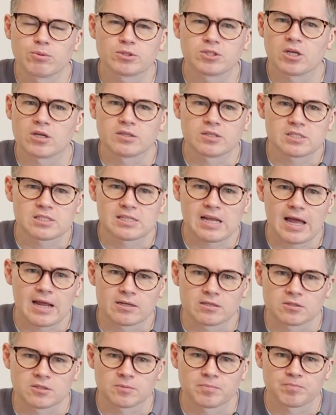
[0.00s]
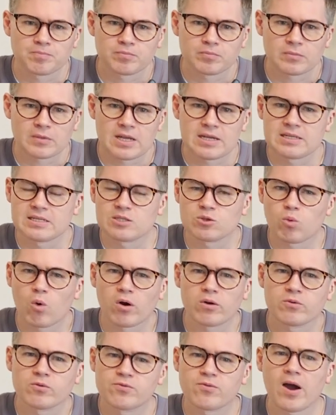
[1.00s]
to understand. It is
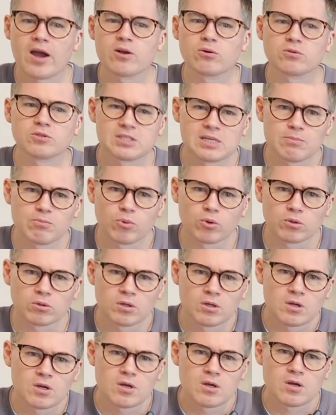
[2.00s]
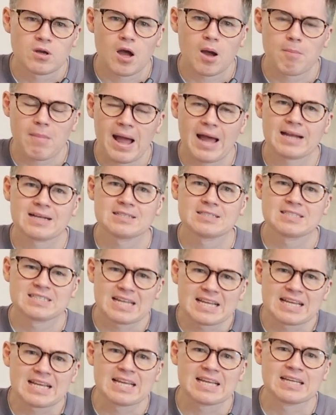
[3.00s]
one final symbol, a man
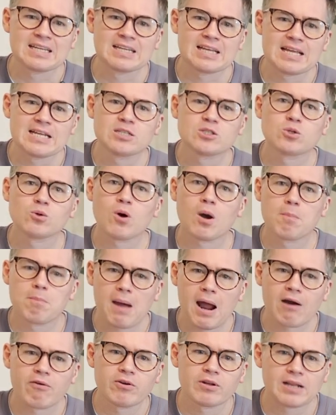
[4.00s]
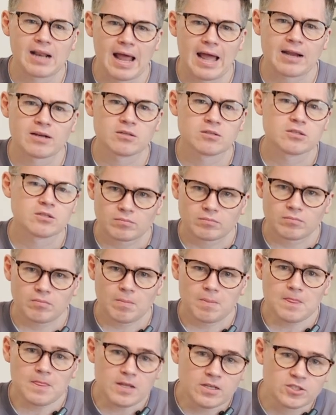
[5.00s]
digging into a barren land,
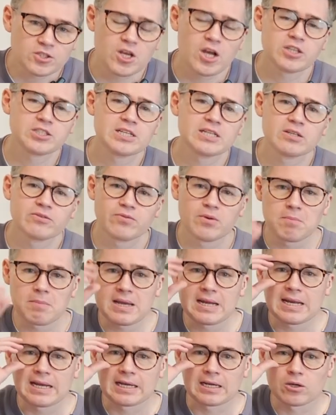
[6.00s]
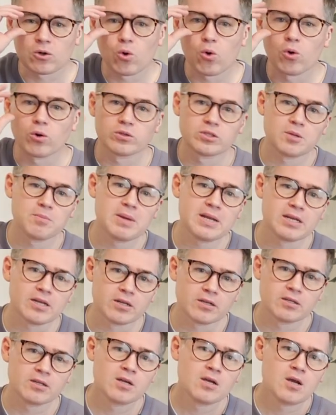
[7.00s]
searching for meaning or
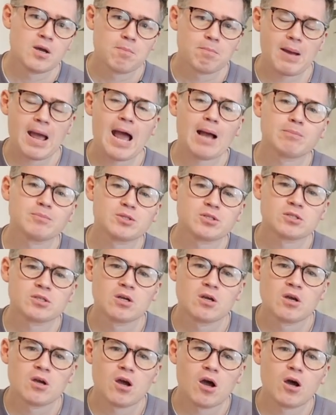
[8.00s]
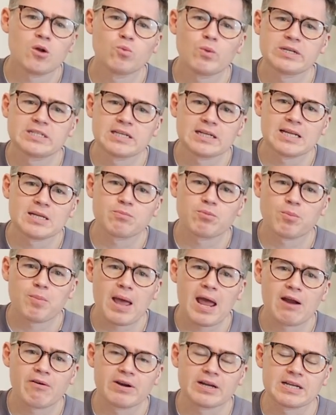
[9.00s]
dominion, perhaps unwittingly
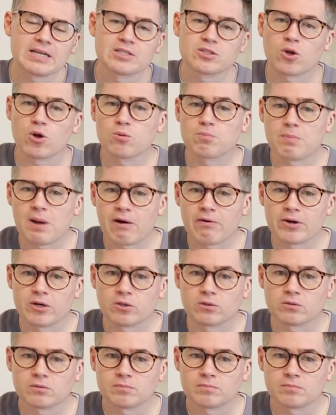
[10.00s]
preparing his own burial.